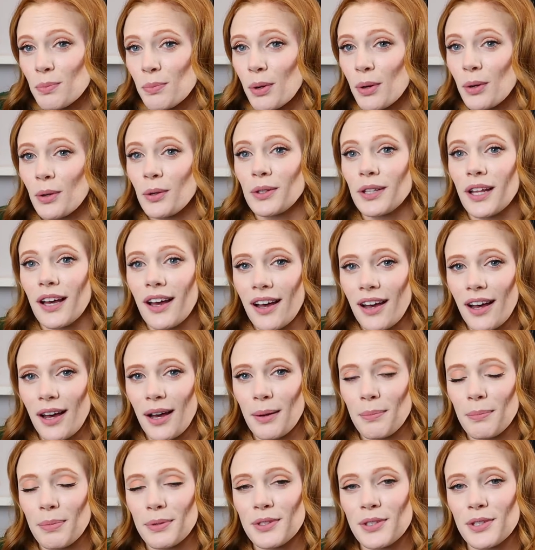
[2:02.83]
pull
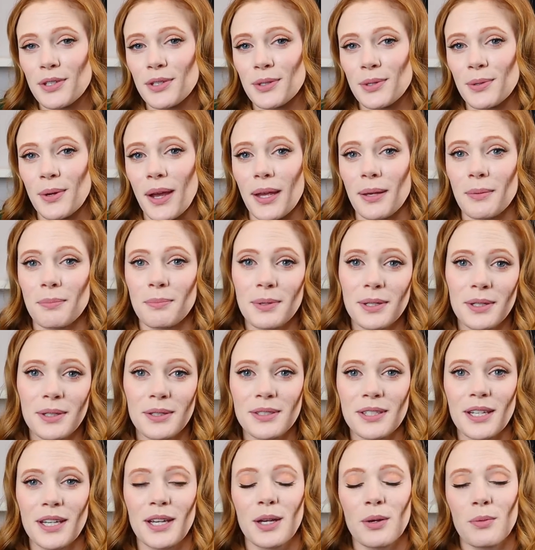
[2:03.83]
up to a
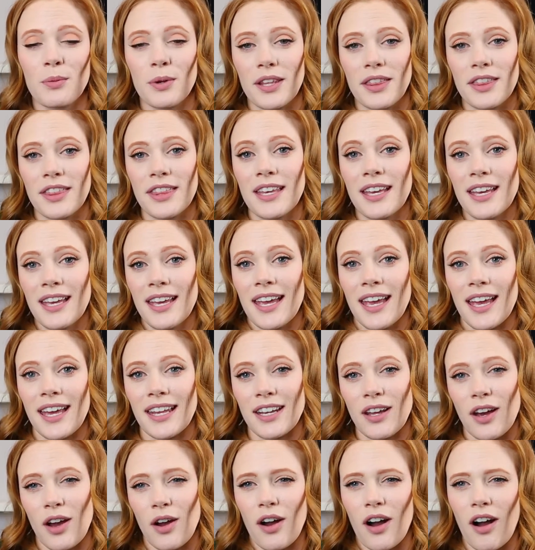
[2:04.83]
building with
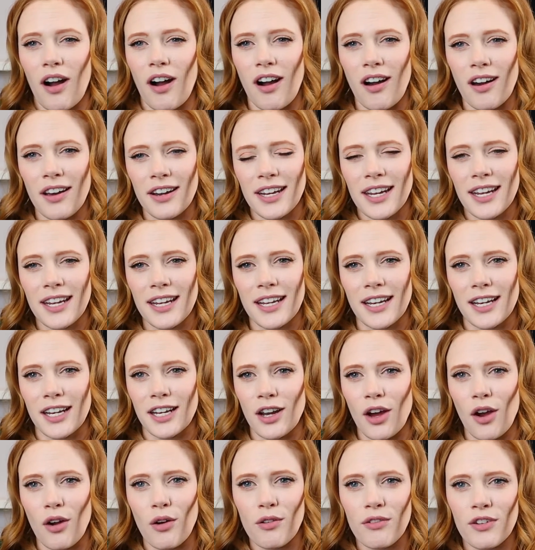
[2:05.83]
an awning and
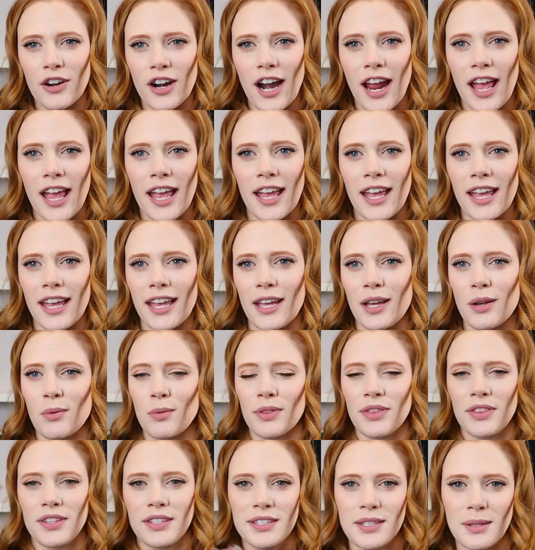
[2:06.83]
an overhang
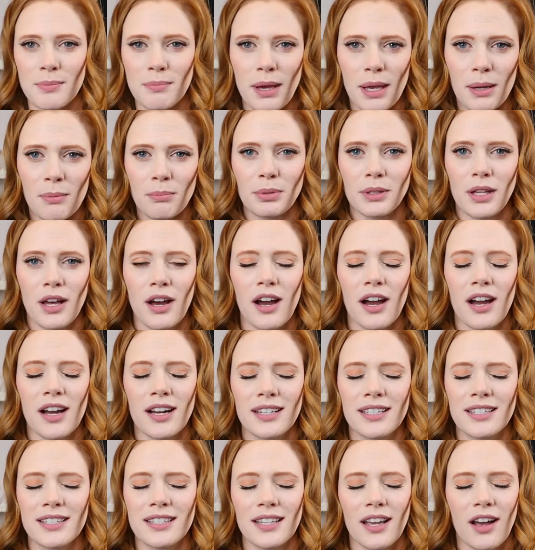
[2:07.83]
with the cement
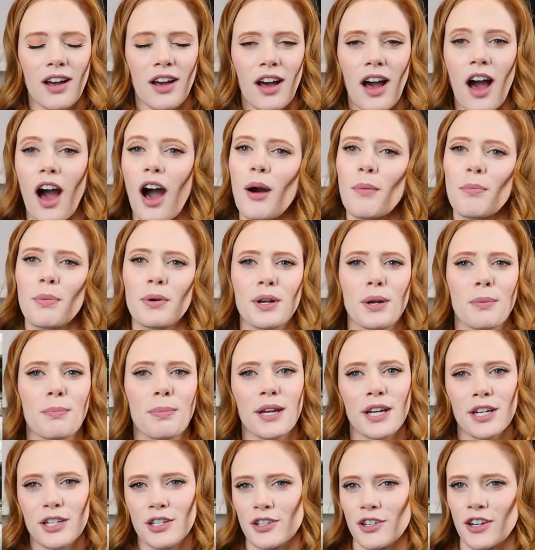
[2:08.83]
blocks, I'll put a
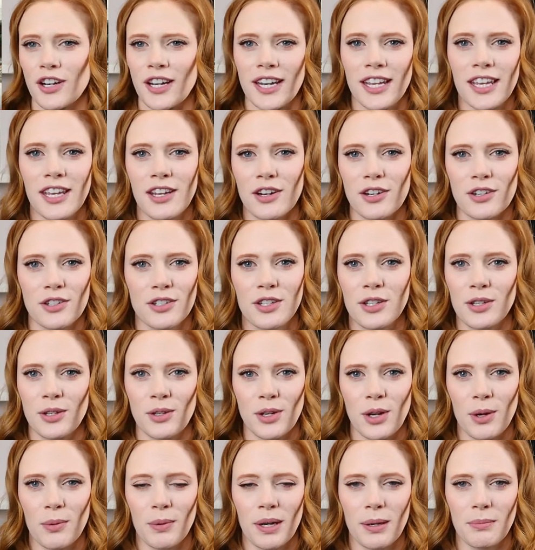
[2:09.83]
picture in here so
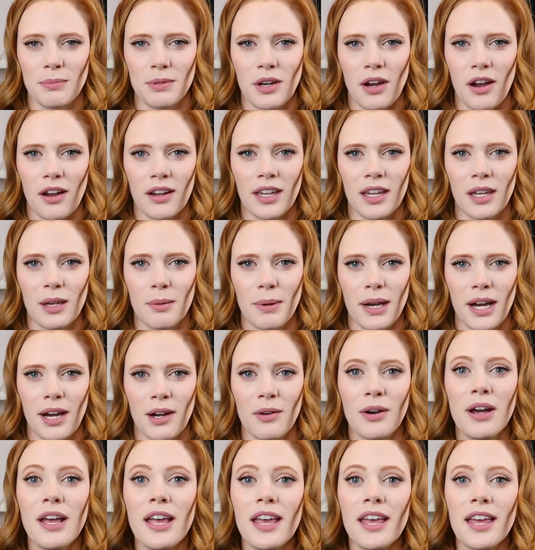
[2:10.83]
you know what I'm talking
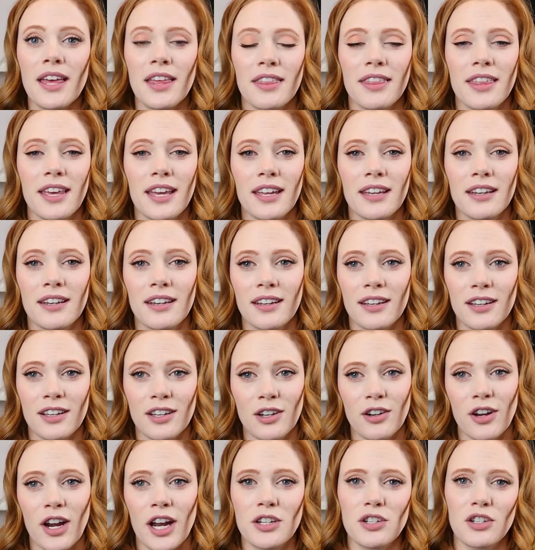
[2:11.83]
about, then
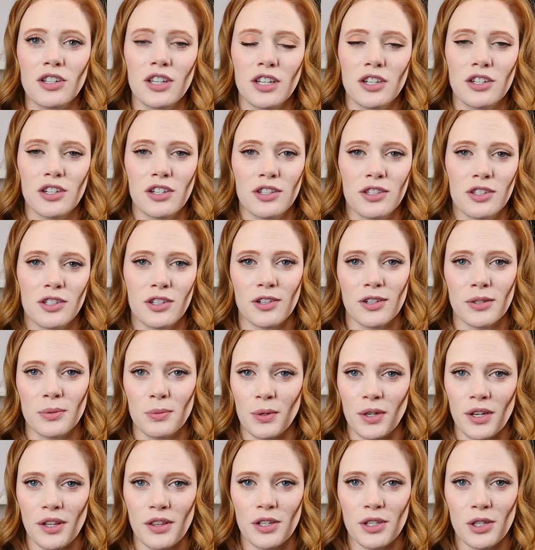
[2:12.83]
congratulations, you're in
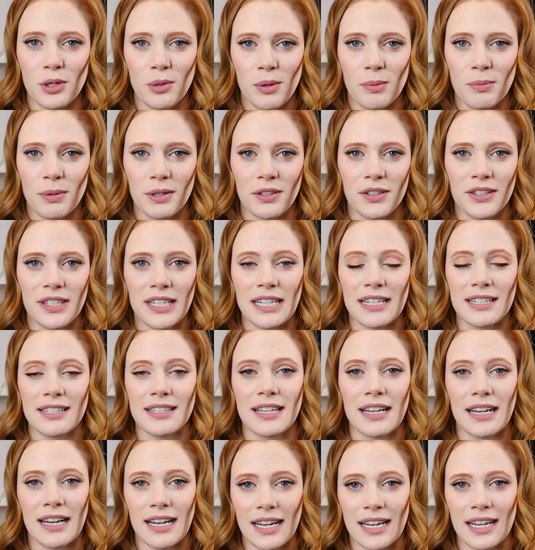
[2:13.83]
one of the newer
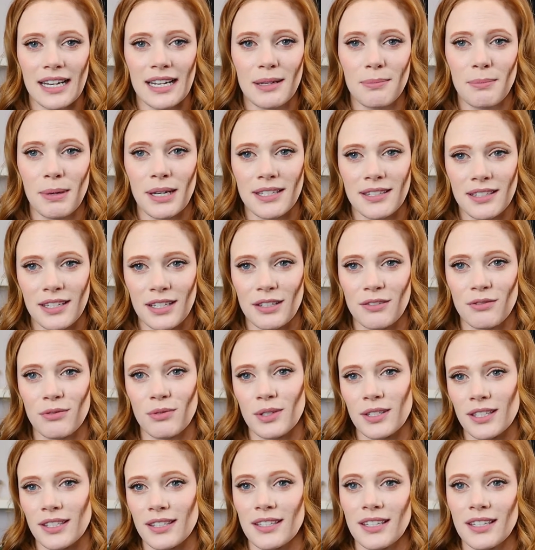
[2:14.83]
buildings. I myself